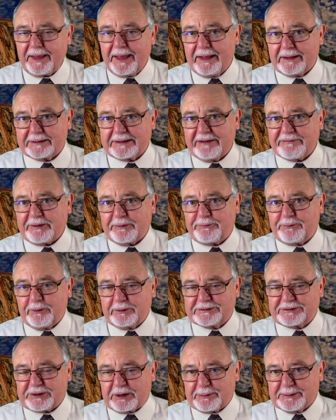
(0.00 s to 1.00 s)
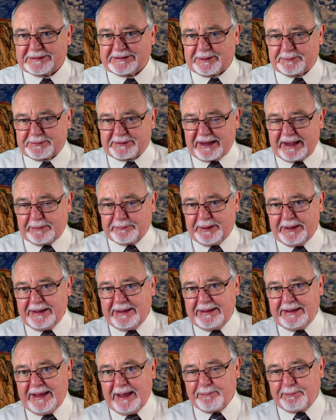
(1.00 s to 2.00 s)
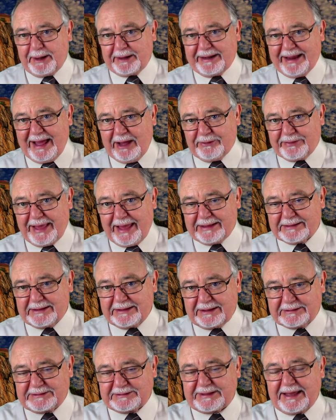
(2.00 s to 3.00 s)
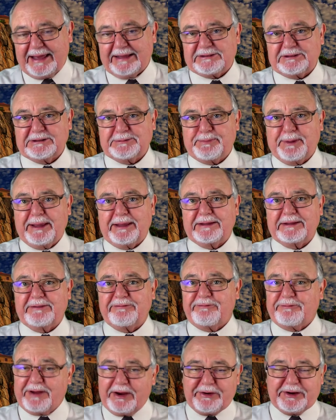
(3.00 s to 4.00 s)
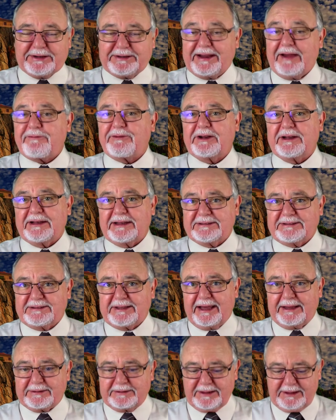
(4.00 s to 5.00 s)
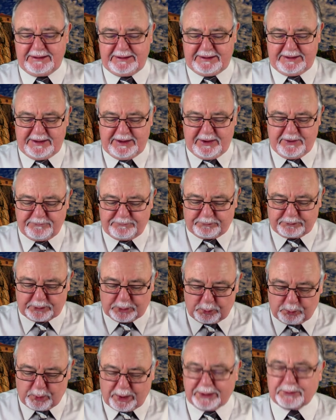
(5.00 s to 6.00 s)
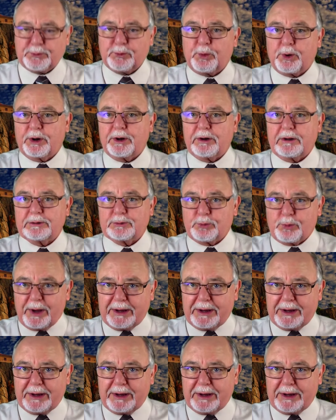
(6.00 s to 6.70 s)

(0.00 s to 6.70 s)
I'll give a full sermon sometime about how that the stage is being very definitely set for a one world,